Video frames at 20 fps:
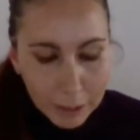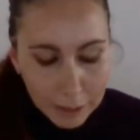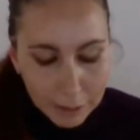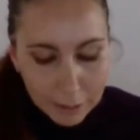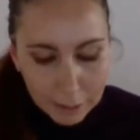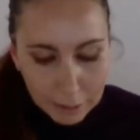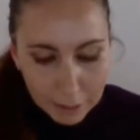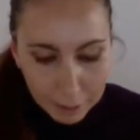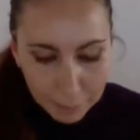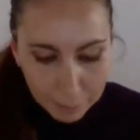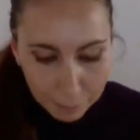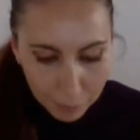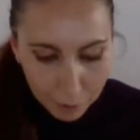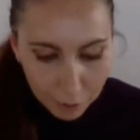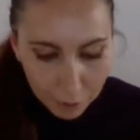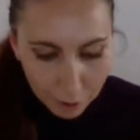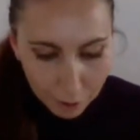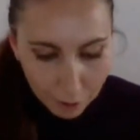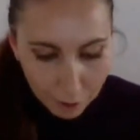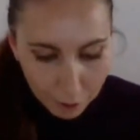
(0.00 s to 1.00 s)
lately
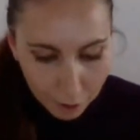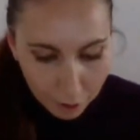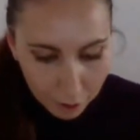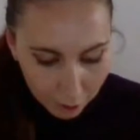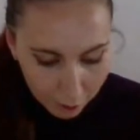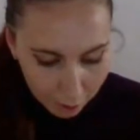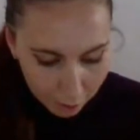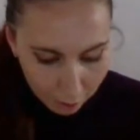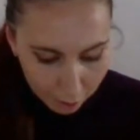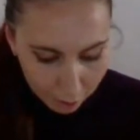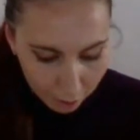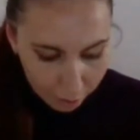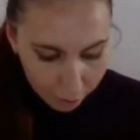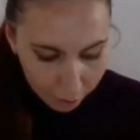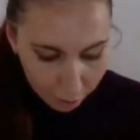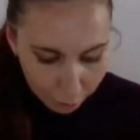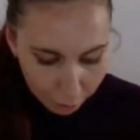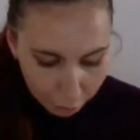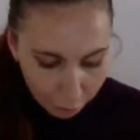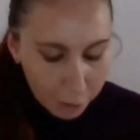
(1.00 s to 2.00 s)

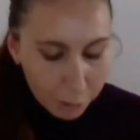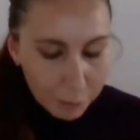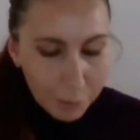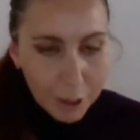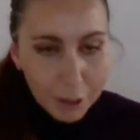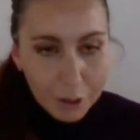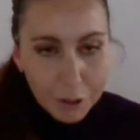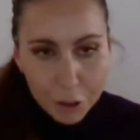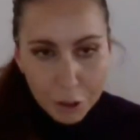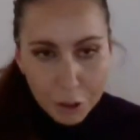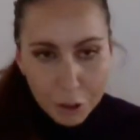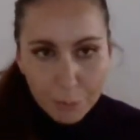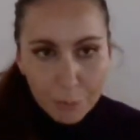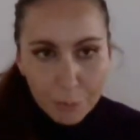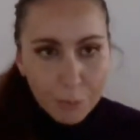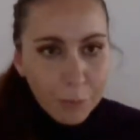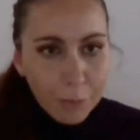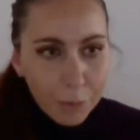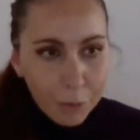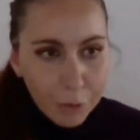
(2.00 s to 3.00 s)
European
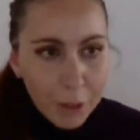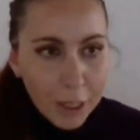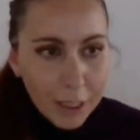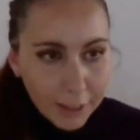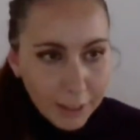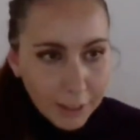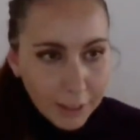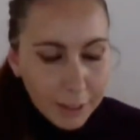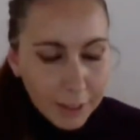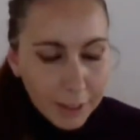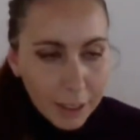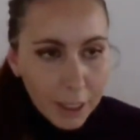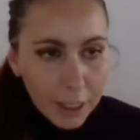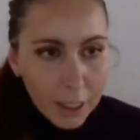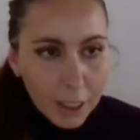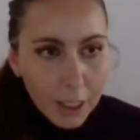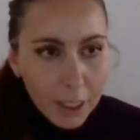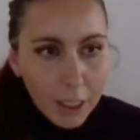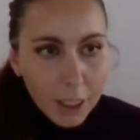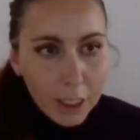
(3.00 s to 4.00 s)
migration practice.
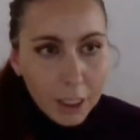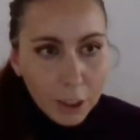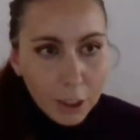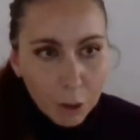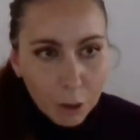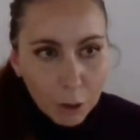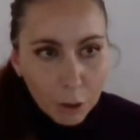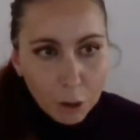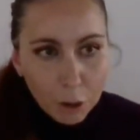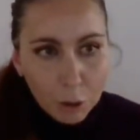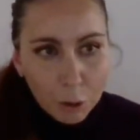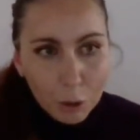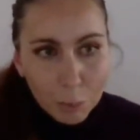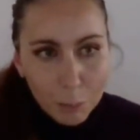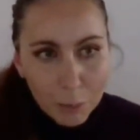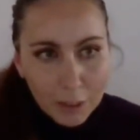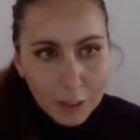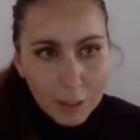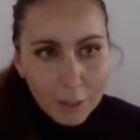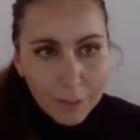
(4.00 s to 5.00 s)
In order to
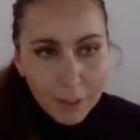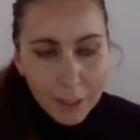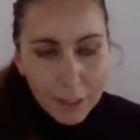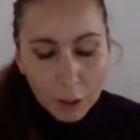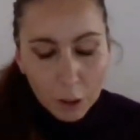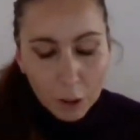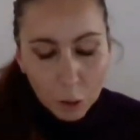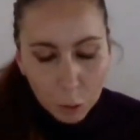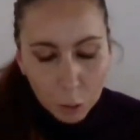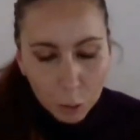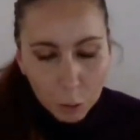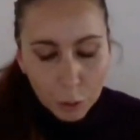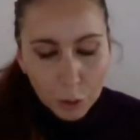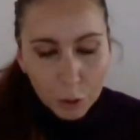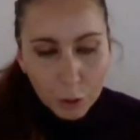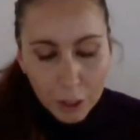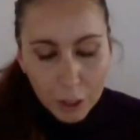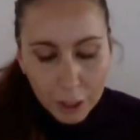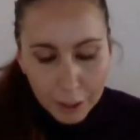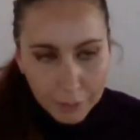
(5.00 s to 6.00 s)
specify the
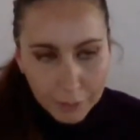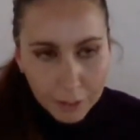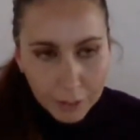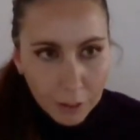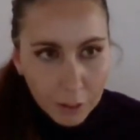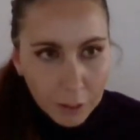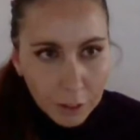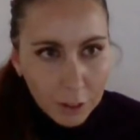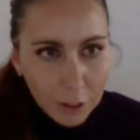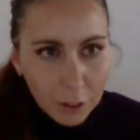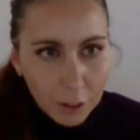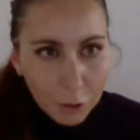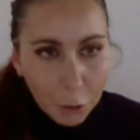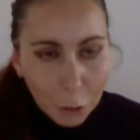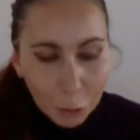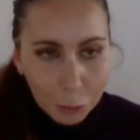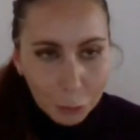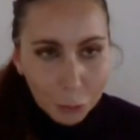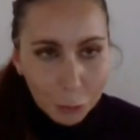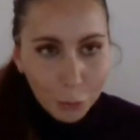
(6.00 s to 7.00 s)
tools or events
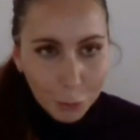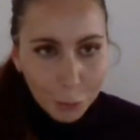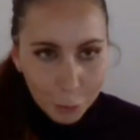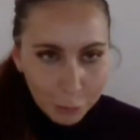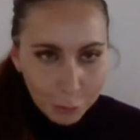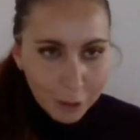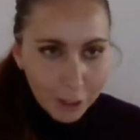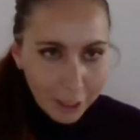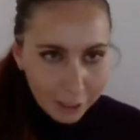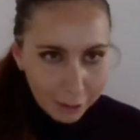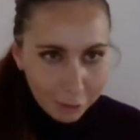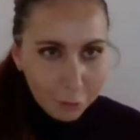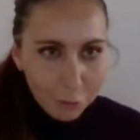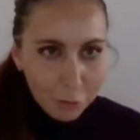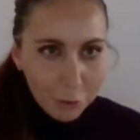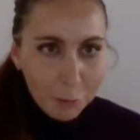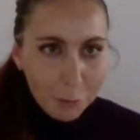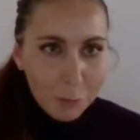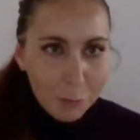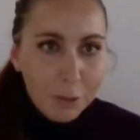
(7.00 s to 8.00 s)
called for the end
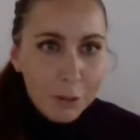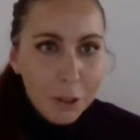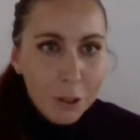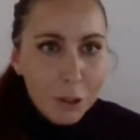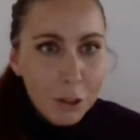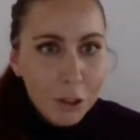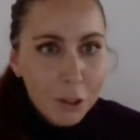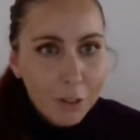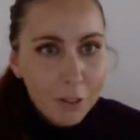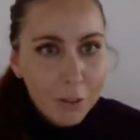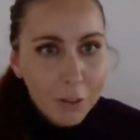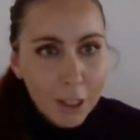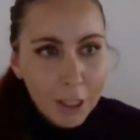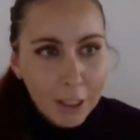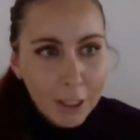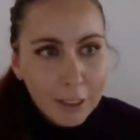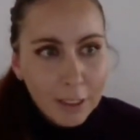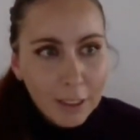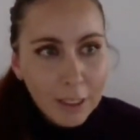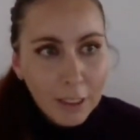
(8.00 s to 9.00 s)
of the migration
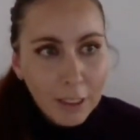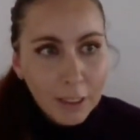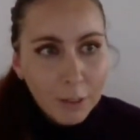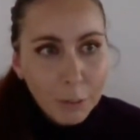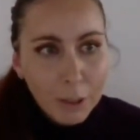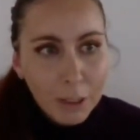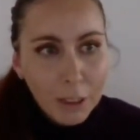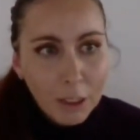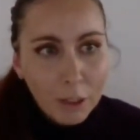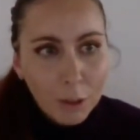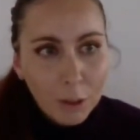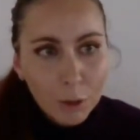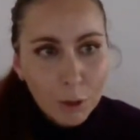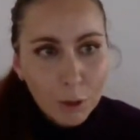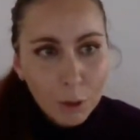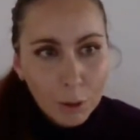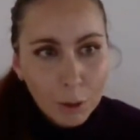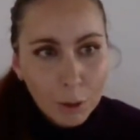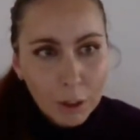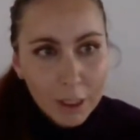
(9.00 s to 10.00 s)
crisis, we need to
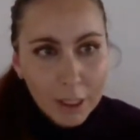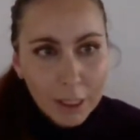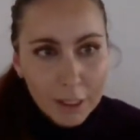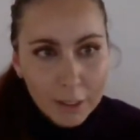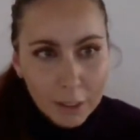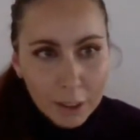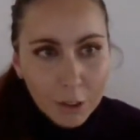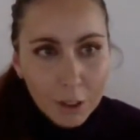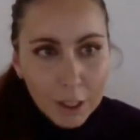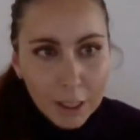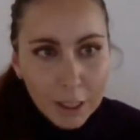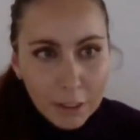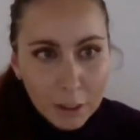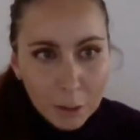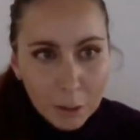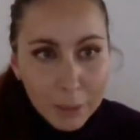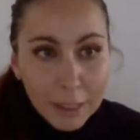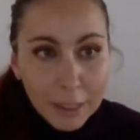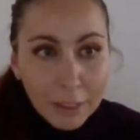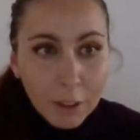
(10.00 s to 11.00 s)
sort and categorize
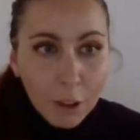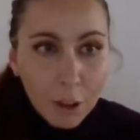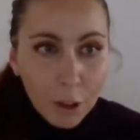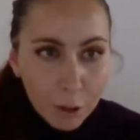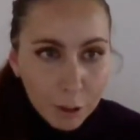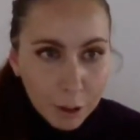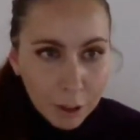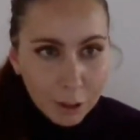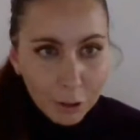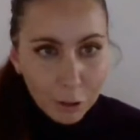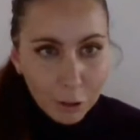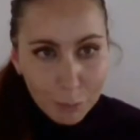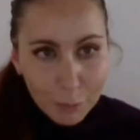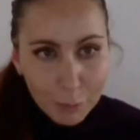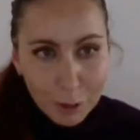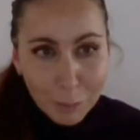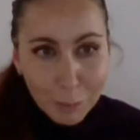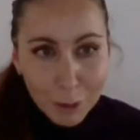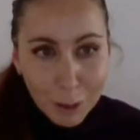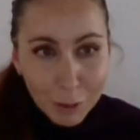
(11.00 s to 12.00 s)
the main causes of
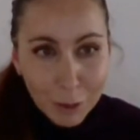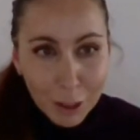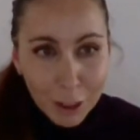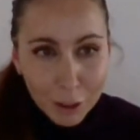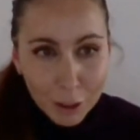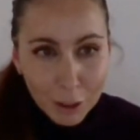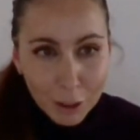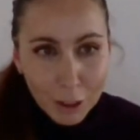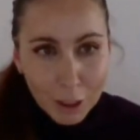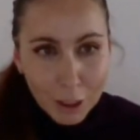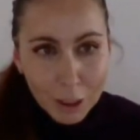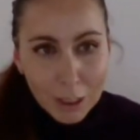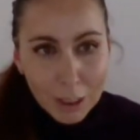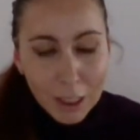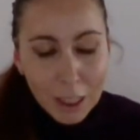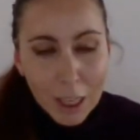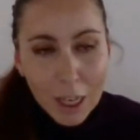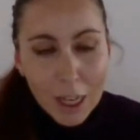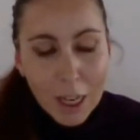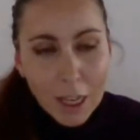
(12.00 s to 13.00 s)
mass migration since
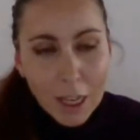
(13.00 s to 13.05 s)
